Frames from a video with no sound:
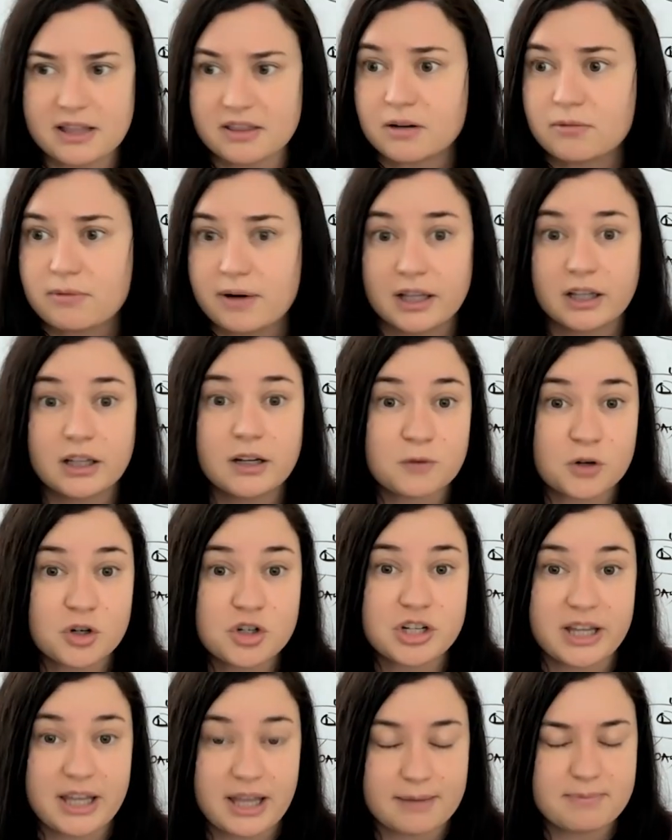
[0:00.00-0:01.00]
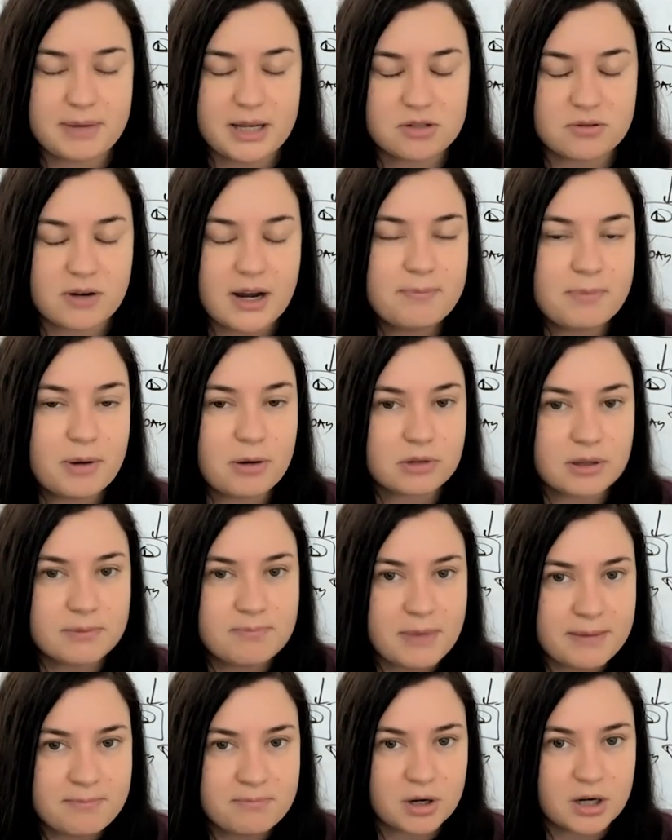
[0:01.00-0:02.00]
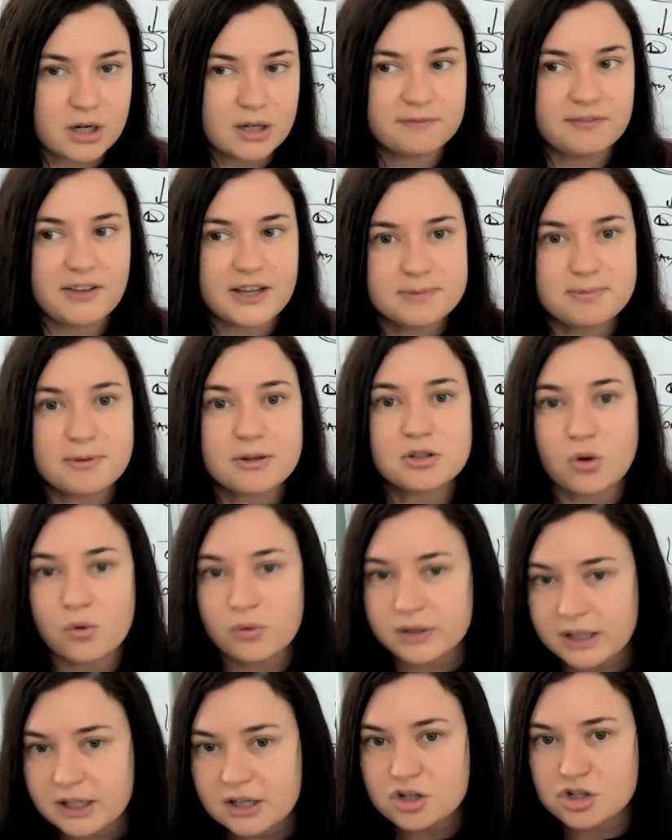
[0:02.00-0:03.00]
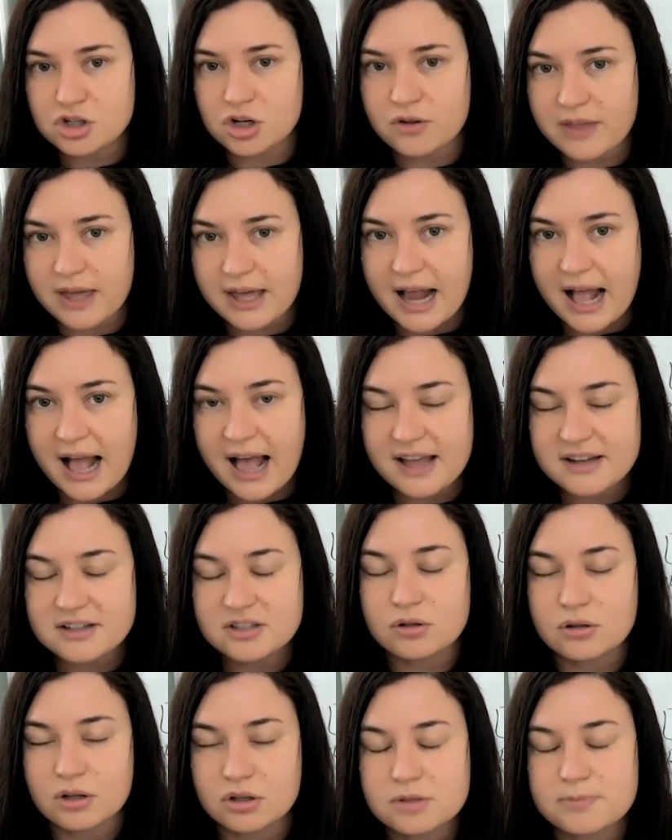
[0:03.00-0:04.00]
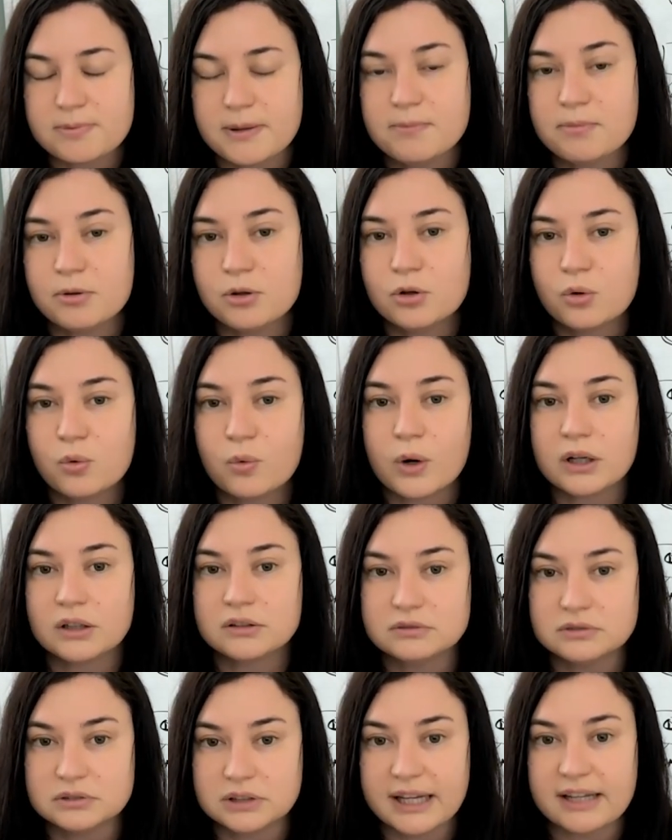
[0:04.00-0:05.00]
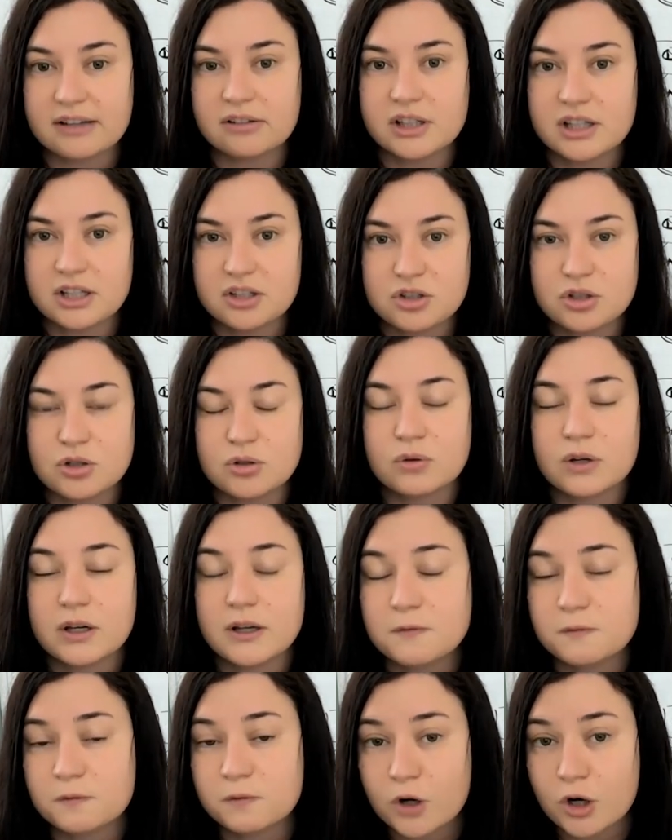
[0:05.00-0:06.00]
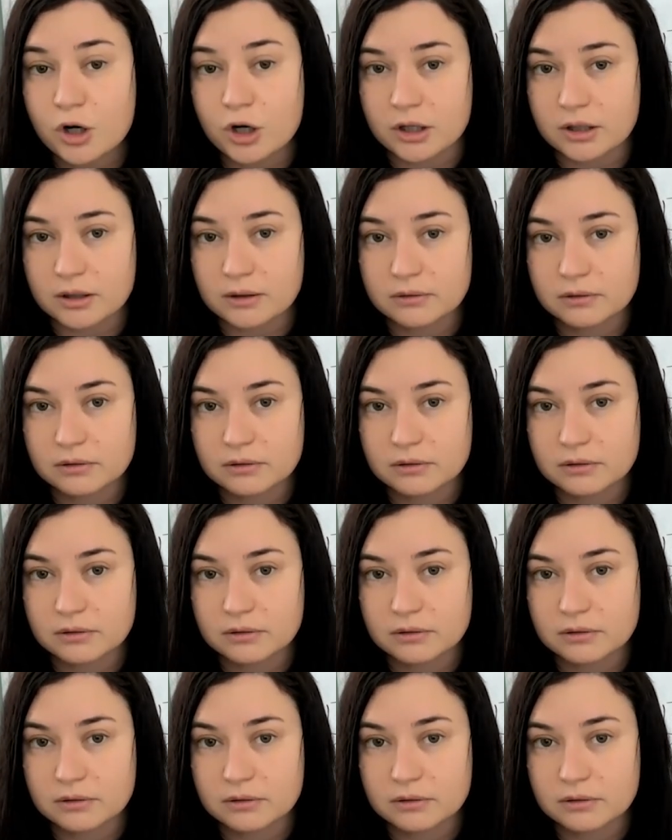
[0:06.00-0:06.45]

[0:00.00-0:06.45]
They're running conversion campaigns, right? But remember, Facebook's only going to show that ad to those people who are likely to convert.